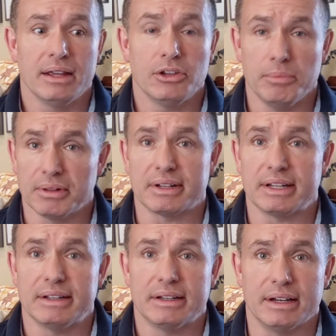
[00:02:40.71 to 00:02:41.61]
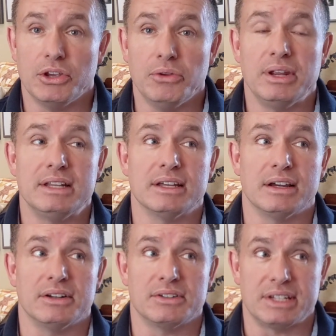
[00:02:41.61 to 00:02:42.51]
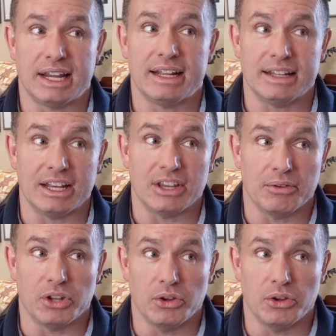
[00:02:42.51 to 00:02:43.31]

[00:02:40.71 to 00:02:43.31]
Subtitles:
Humility. You need to understand that